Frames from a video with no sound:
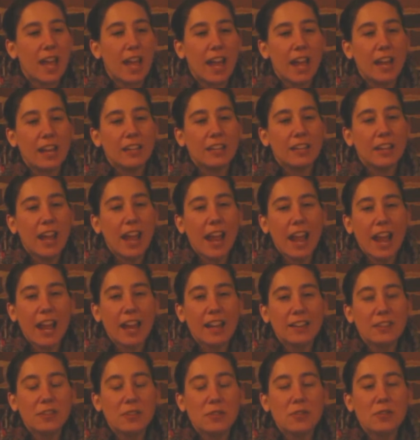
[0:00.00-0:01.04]
I,
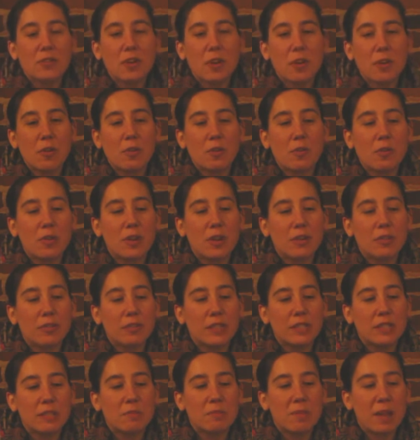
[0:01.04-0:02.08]
I don't know if
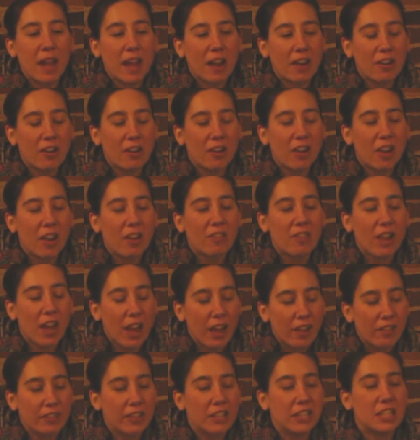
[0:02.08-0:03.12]
it's a matter of
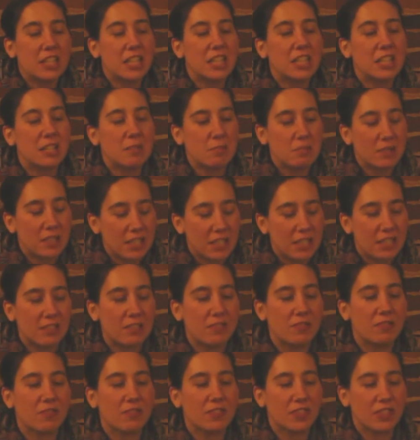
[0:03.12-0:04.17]
having to
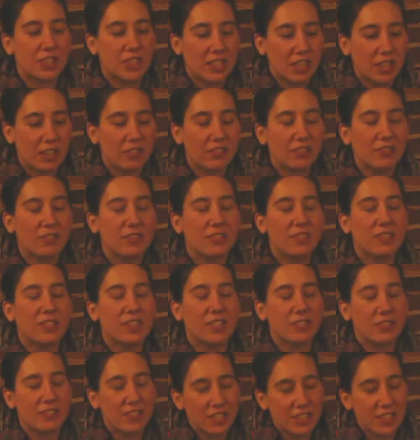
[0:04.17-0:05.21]
plan for self-sufficiency.
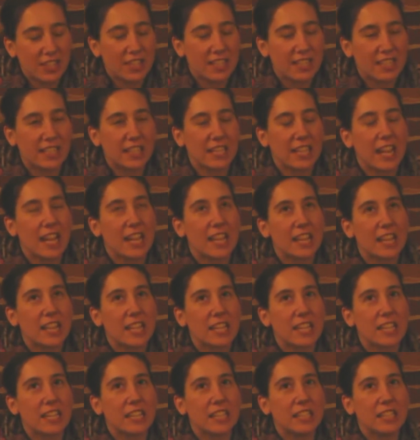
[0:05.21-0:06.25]
Sufficiency. I
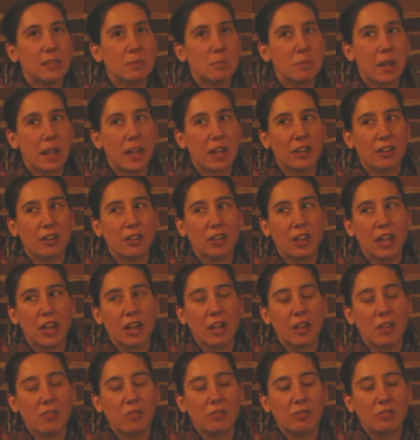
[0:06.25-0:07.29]
think it's a matter
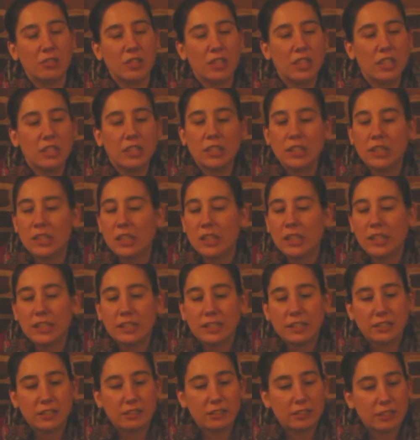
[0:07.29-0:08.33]
of,
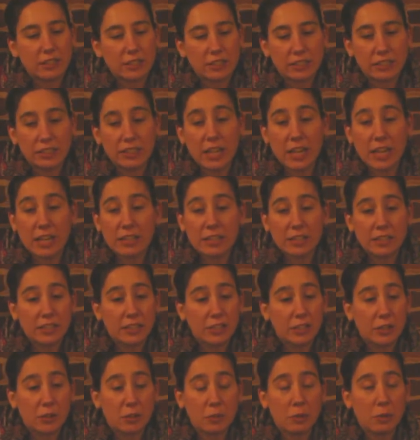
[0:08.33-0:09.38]
yes,
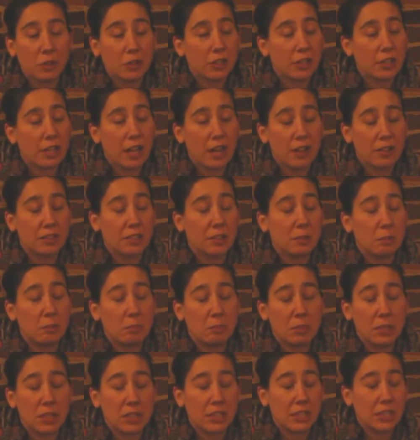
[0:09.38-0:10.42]
you know, we're going to have to
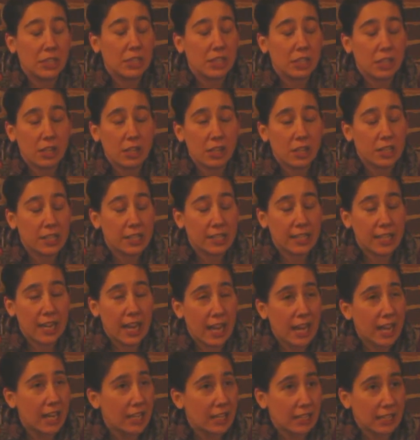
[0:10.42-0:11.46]
budget our
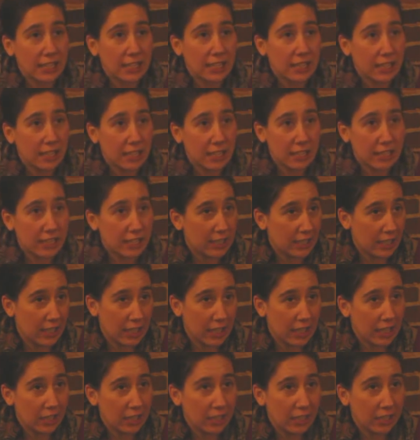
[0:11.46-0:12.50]
gas
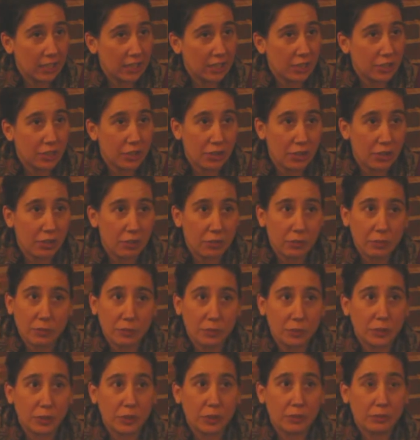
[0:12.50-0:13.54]
intake, you know,
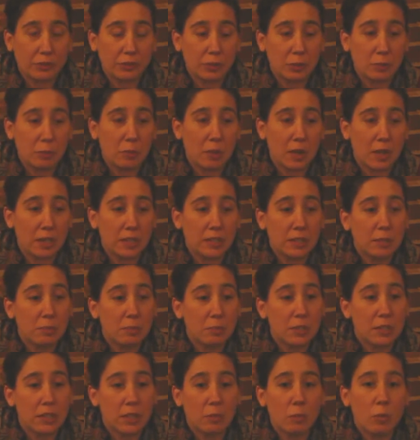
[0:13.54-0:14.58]
for a few months,
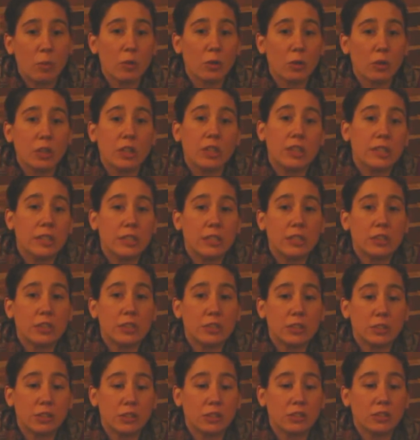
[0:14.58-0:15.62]
but then we're going to need
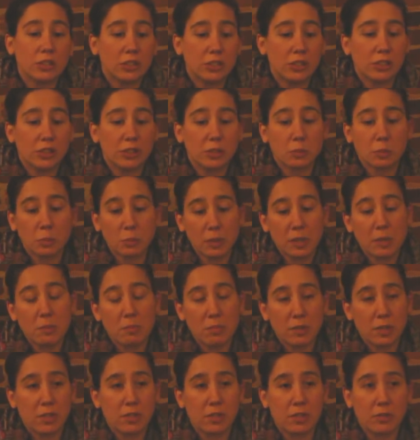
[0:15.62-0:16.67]
to learn to just
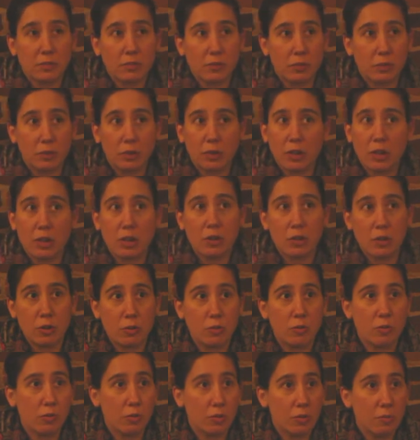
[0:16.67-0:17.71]
re-budget for a
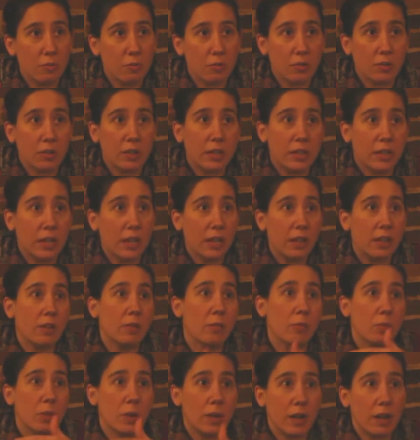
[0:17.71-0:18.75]
new normal again
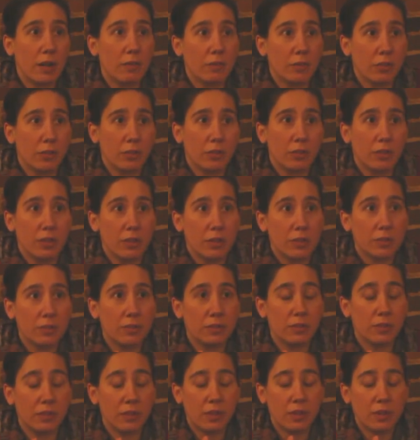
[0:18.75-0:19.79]
of whatever this
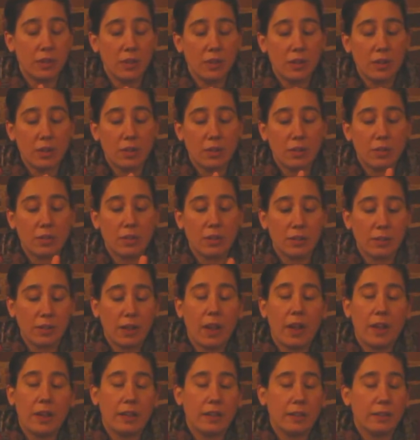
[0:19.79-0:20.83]
this
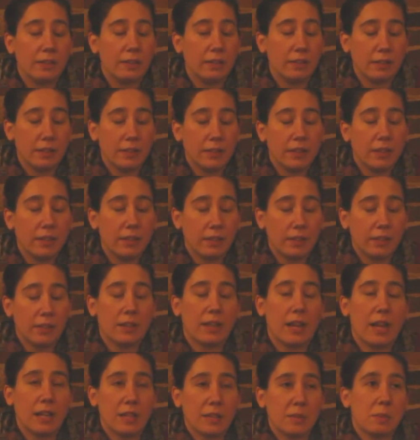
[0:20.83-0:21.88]
heightened
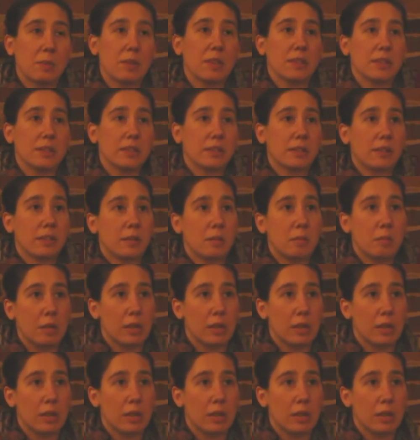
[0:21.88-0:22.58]
gas price is going to